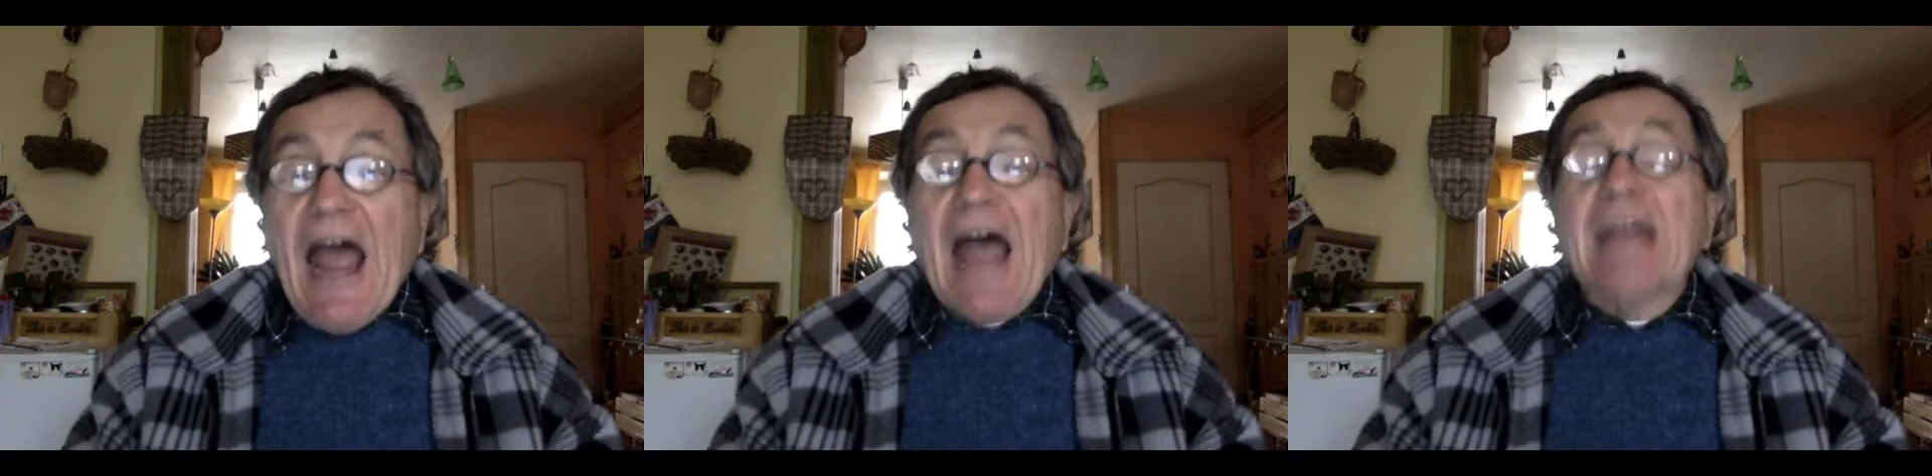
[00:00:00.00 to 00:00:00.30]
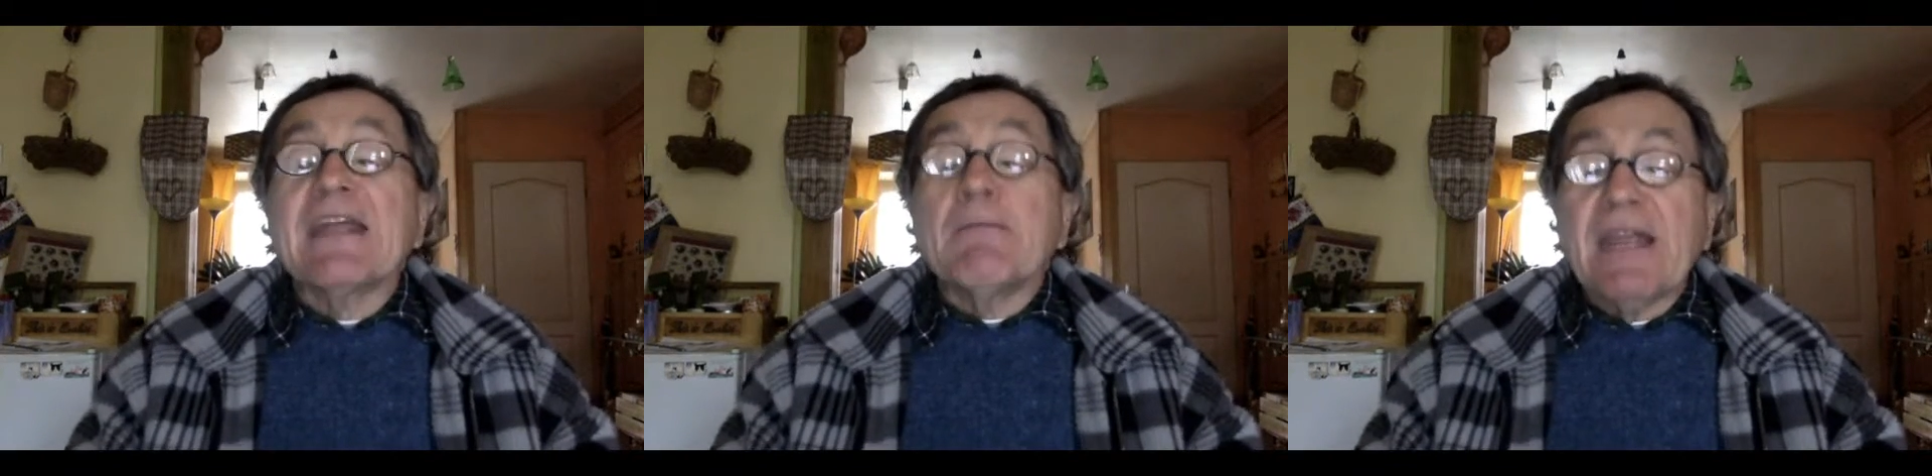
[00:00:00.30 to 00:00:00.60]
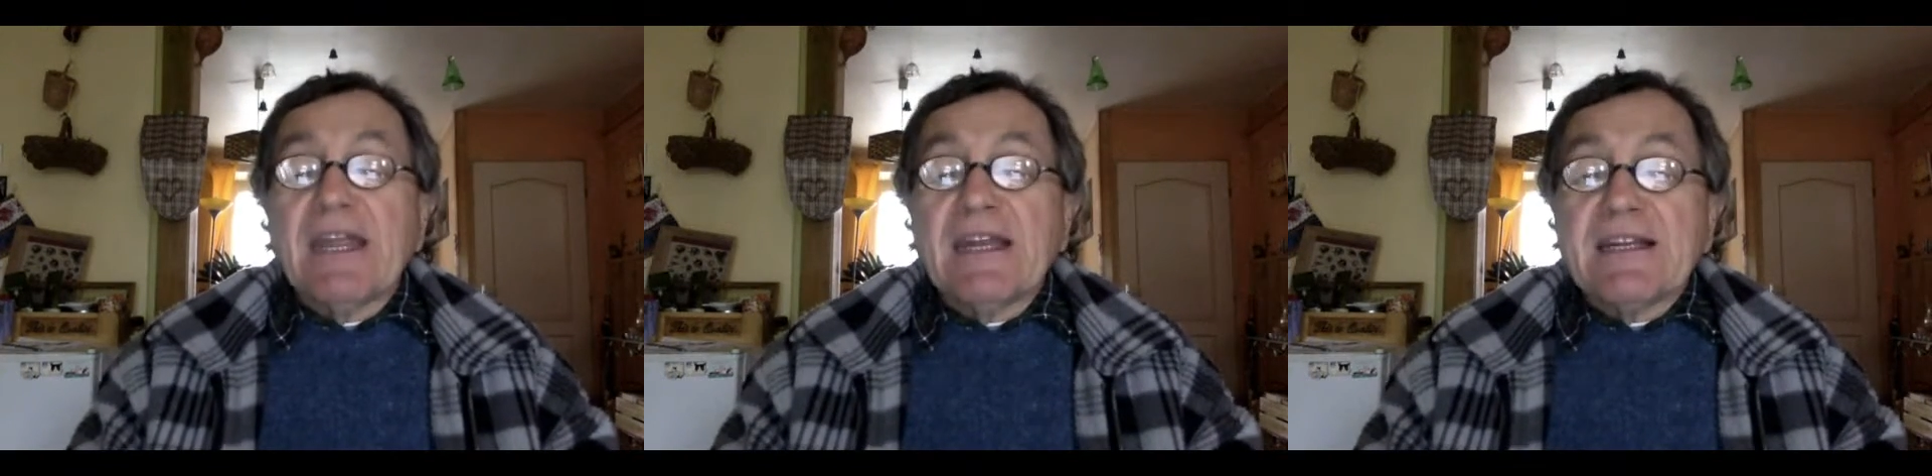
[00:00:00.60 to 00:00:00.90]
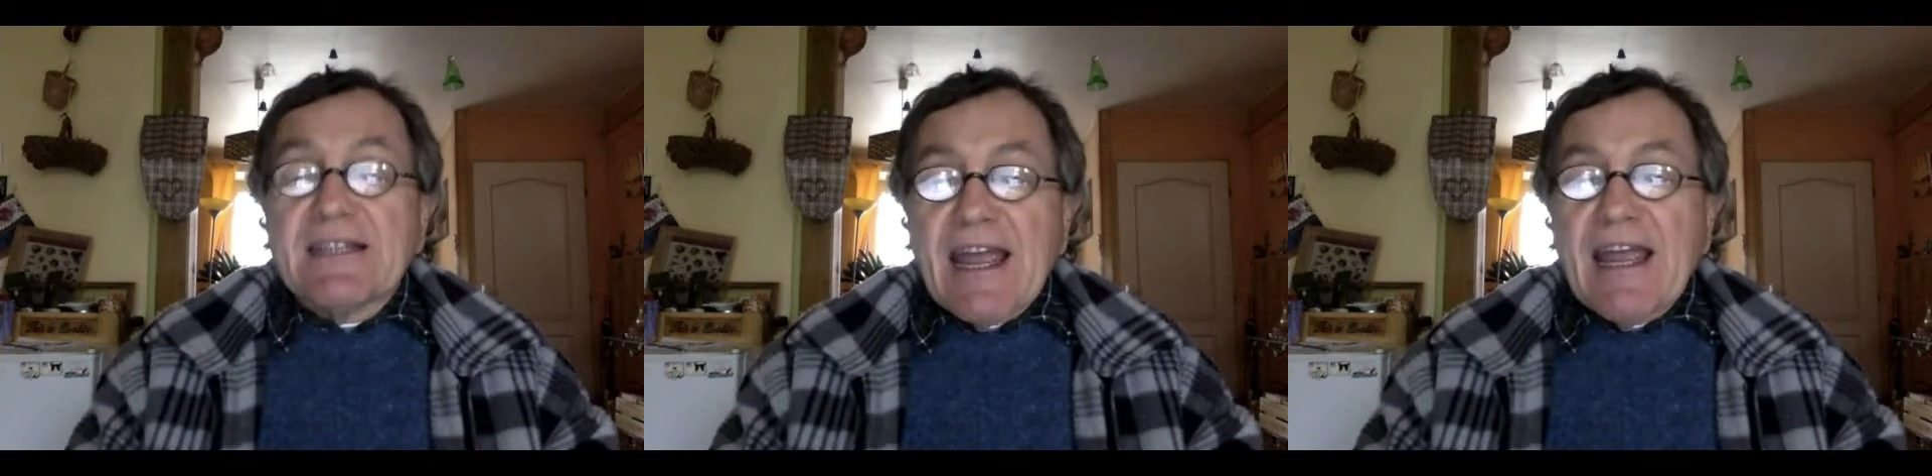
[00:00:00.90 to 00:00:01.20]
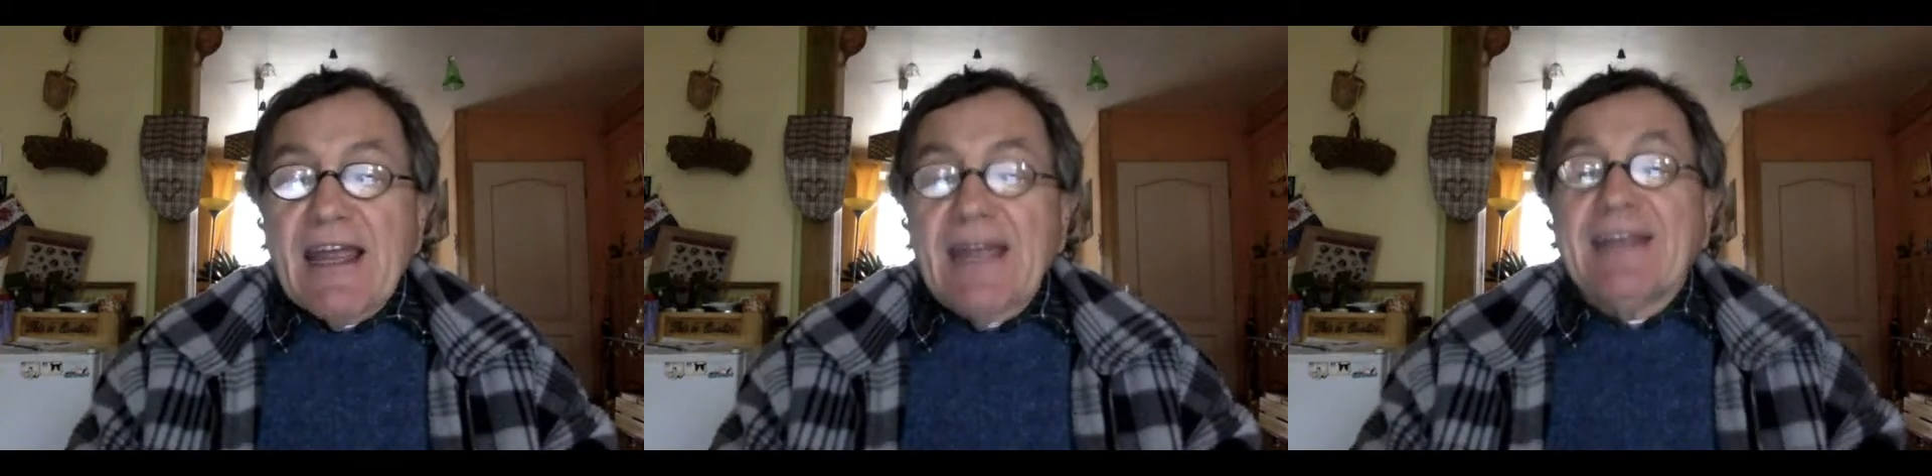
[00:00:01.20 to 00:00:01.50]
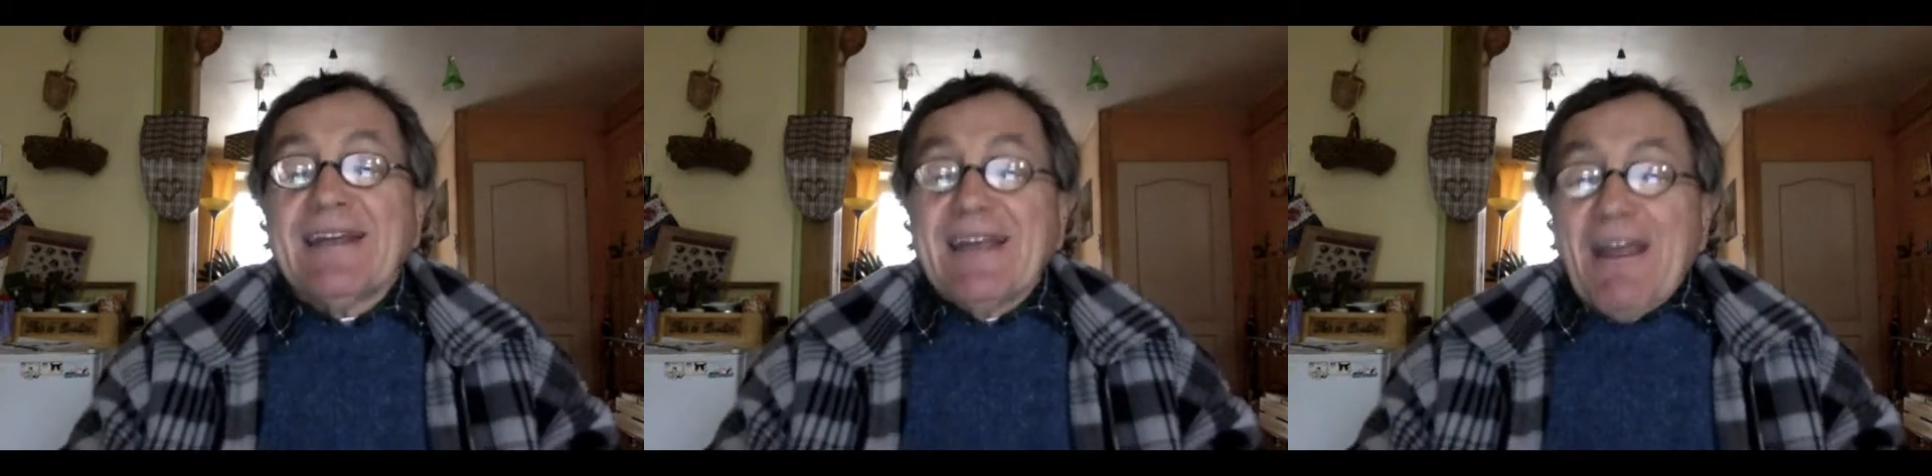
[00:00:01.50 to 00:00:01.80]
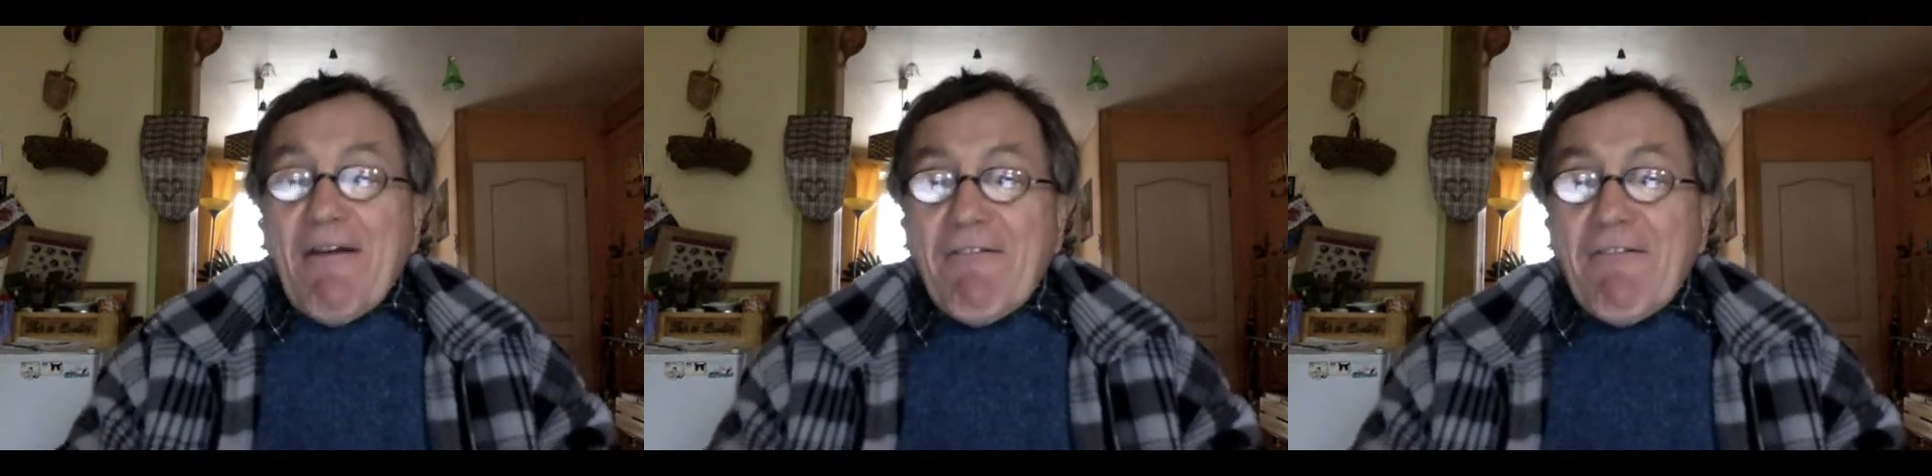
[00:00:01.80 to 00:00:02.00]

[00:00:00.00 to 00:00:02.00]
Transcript: I begin say,